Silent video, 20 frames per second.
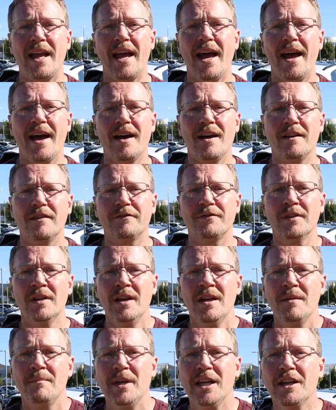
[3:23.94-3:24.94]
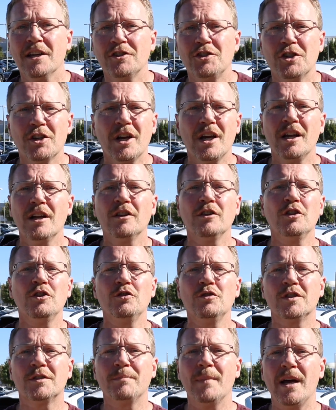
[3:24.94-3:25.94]
have because you're going to
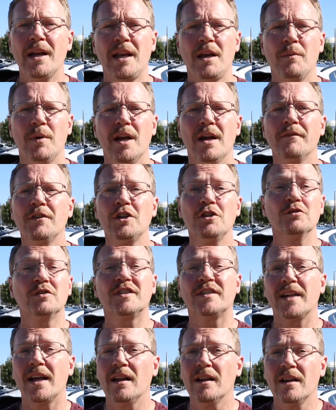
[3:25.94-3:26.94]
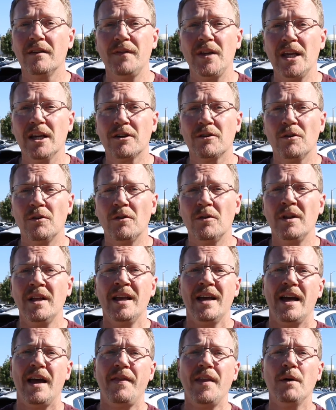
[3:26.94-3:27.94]
lose money whenever you sell a vehicle.
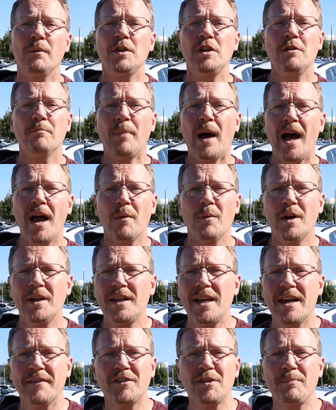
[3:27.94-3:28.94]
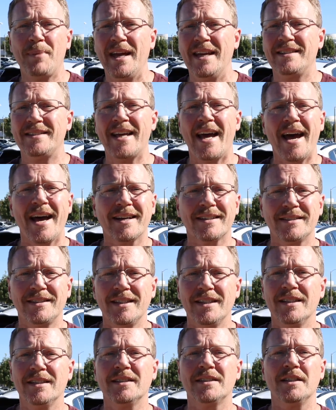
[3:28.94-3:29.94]
And then when you buy one, you have to pay
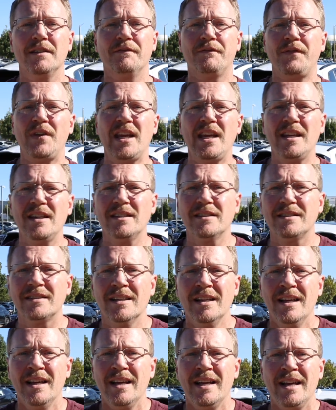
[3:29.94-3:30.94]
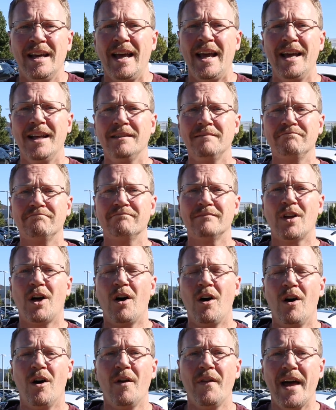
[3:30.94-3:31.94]
taxes and fees, and
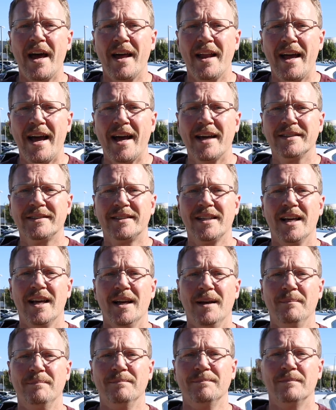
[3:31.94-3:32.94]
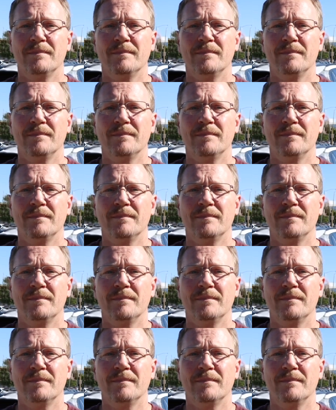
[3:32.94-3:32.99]
all that adds up.